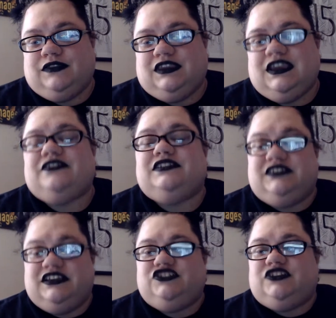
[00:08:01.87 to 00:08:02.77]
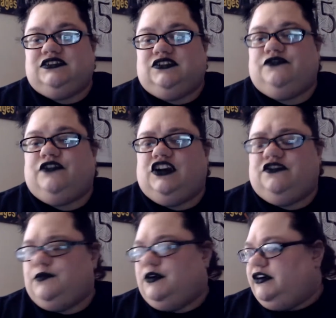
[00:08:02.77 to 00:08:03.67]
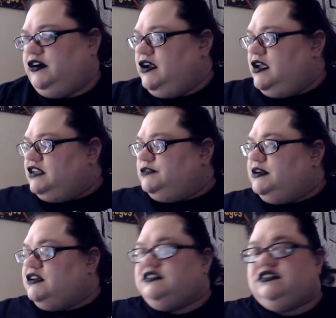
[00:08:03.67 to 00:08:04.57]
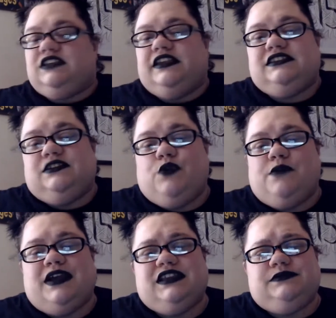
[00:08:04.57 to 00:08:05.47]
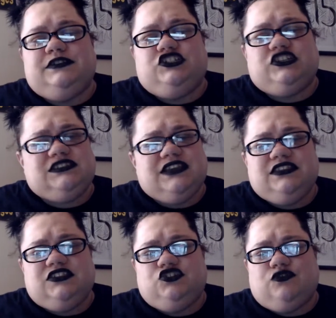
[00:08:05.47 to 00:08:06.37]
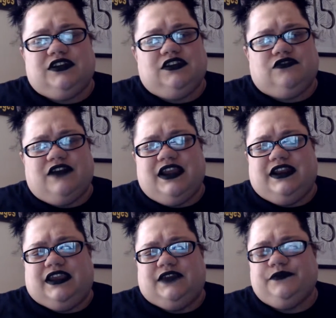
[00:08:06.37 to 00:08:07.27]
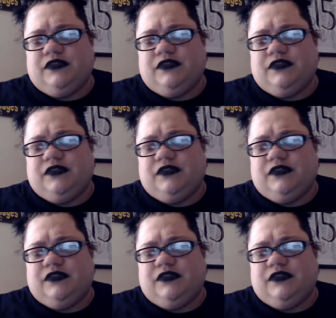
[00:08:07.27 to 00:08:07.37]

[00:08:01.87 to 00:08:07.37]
Yeah, the stitch does look very familiar. It's because it reminds me just like the Drunken Granny.